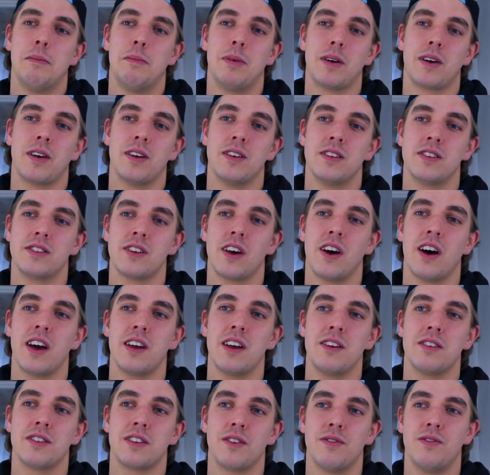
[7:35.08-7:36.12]
Because I
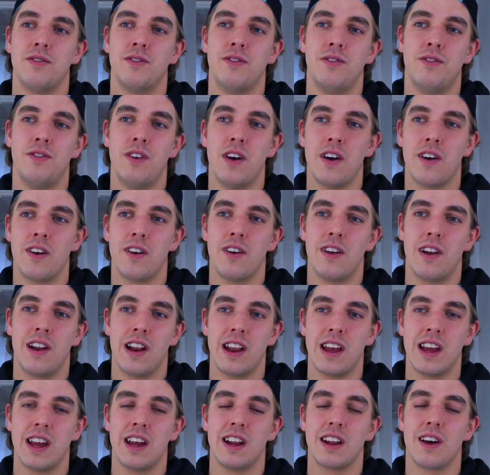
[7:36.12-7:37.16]
used to
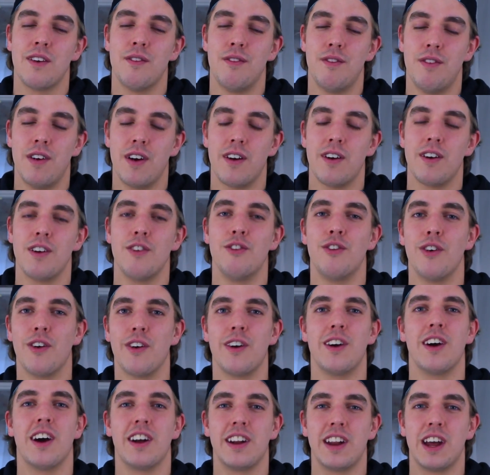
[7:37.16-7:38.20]
lead a very,
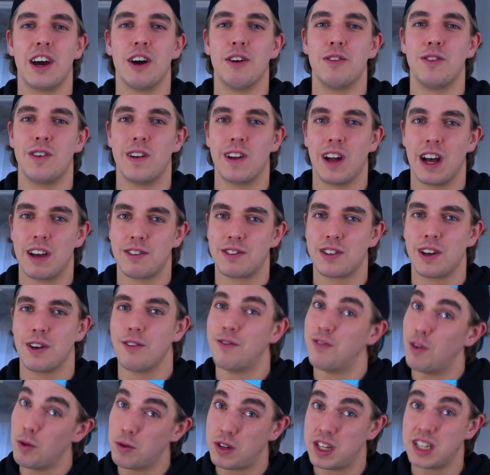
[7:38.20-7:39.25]
very unhealthy lifestyle.
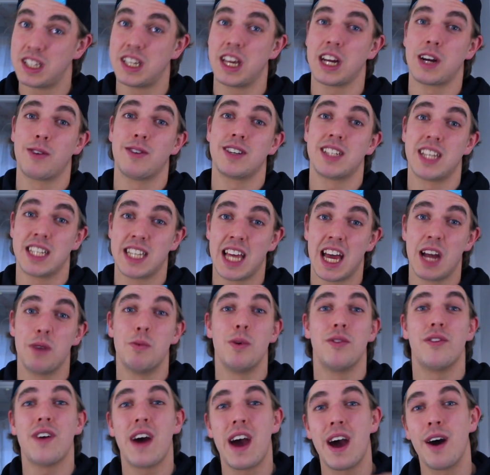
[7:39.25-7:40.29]
40 cigarettes a day
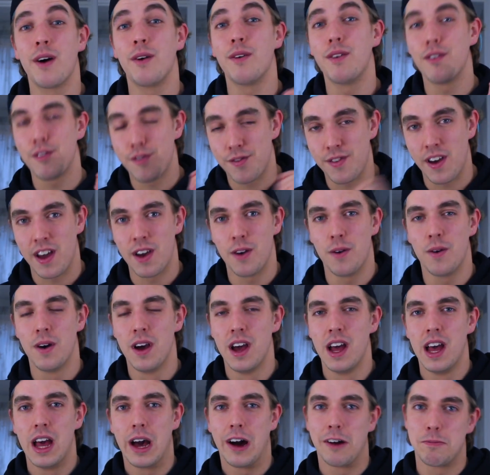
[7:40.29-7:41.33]
without fail.
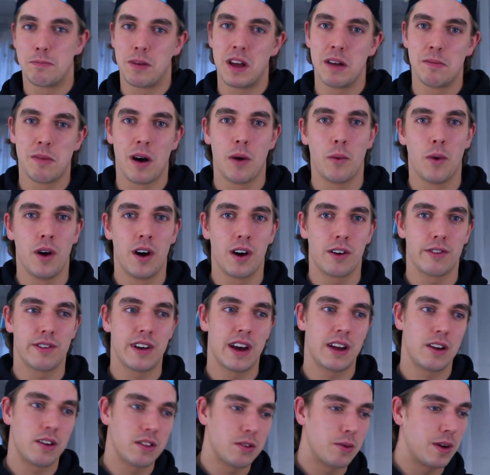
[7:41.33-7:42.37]
I'd be in my work
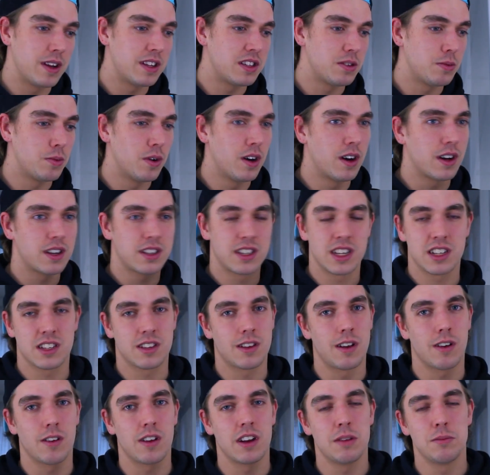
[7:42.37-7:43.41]
van on the way to work, 6
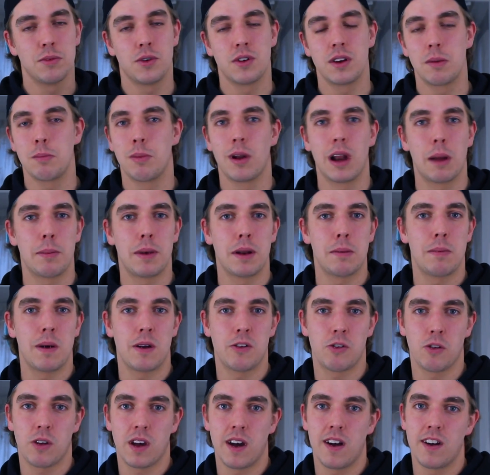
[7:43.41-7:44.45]
o'clock in the morning, pull up at the
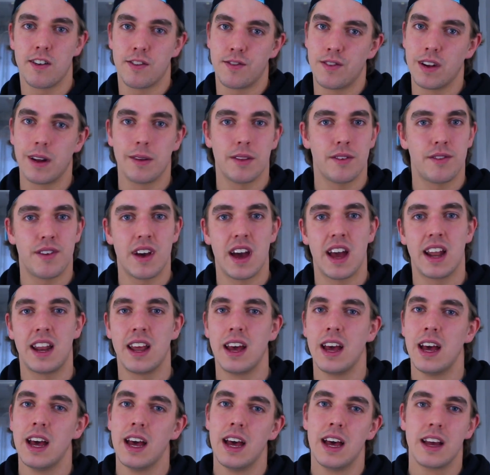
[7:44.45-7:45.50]
petrol garage, fill up the van,
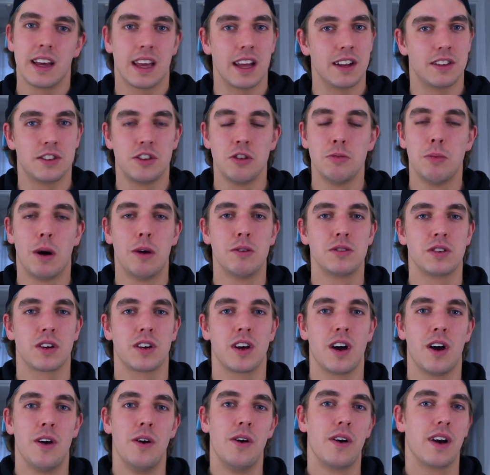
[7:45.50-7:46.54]
get 2 bottles of
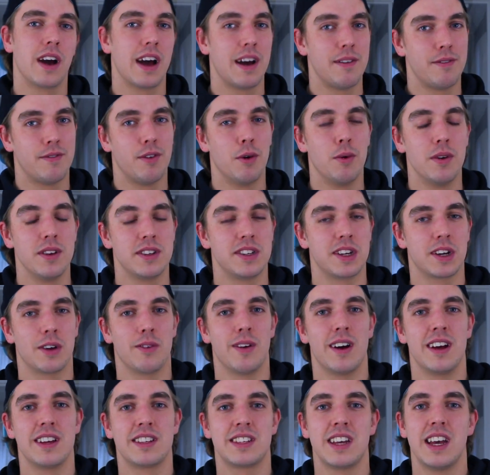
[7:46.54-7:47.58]
Coke and 40
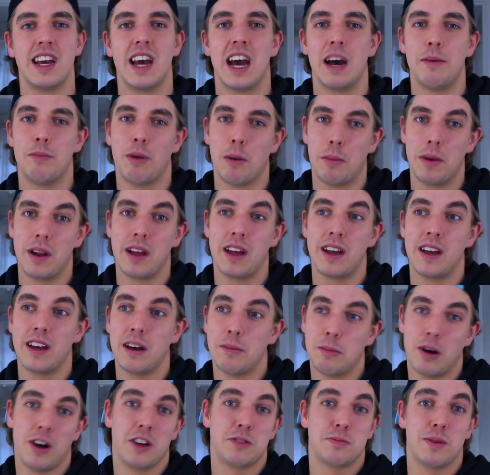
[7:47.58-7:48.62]
cigarettes and probably
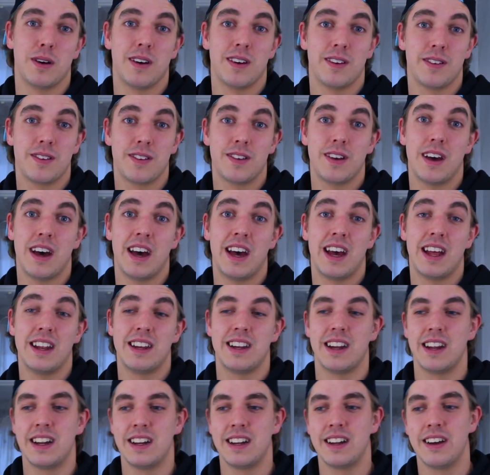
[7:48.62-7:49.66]
a Mars bar.
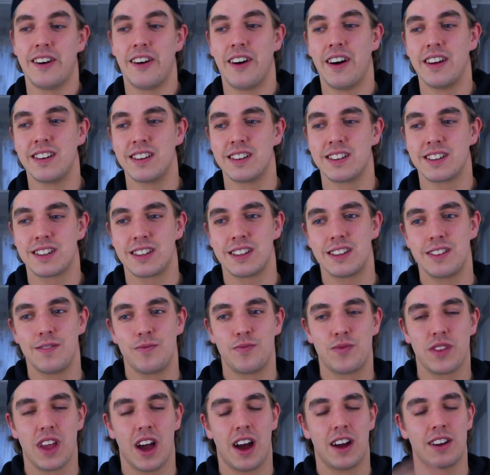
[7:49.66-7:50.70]
And then I
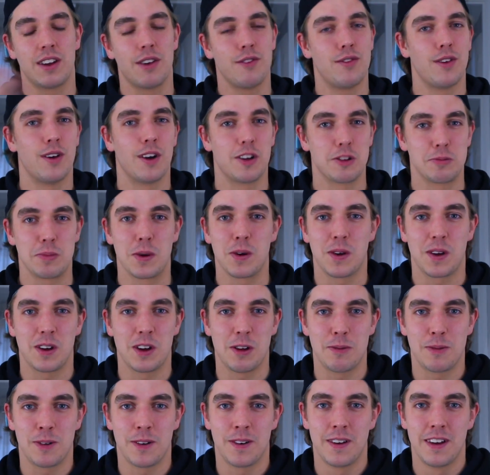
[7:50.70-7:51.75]
don't feel like smoking
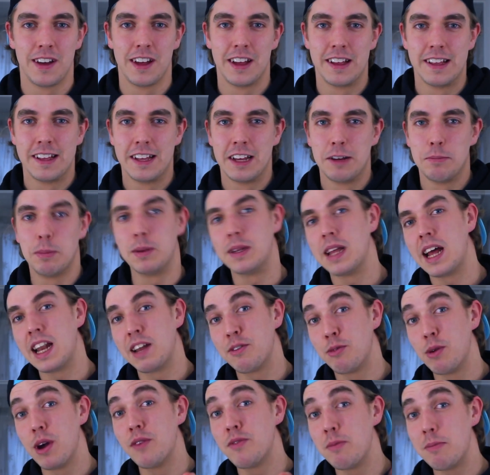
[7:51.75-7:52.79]
no more. But then
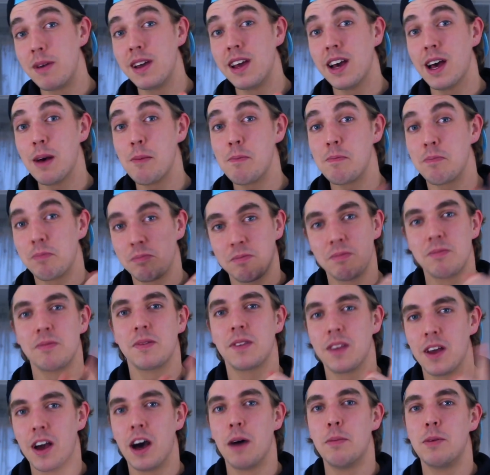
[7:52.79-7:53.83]
if we ever meet up,
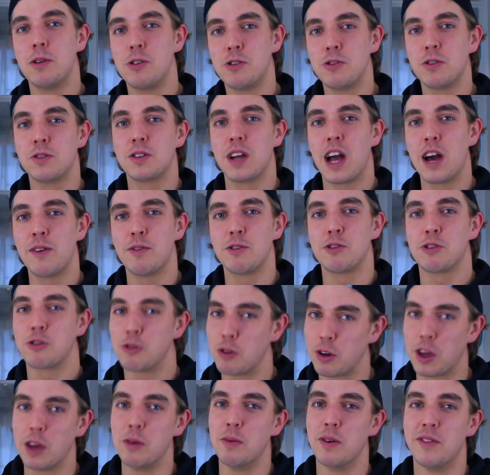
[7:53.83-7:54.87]
I'll be sure to have a
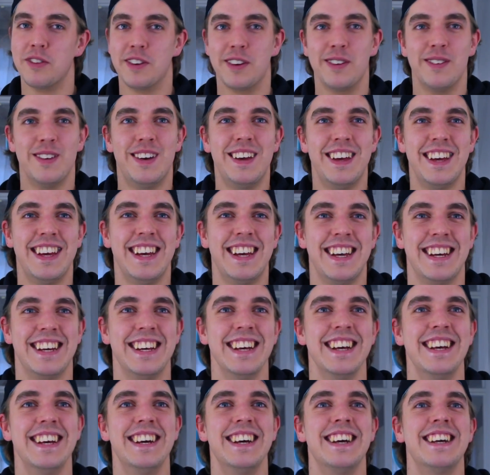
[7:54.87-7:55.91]
Stoogi with
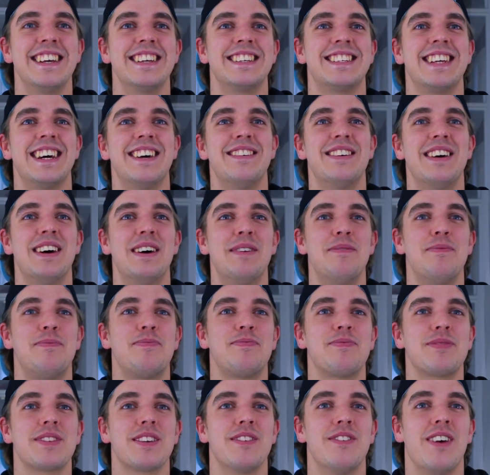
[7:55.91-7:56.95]
you. So,
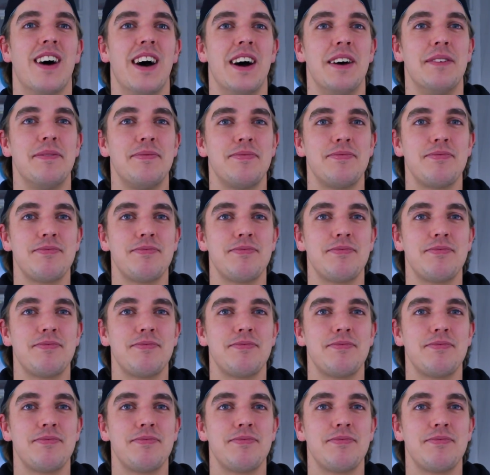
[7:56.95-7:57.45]
right.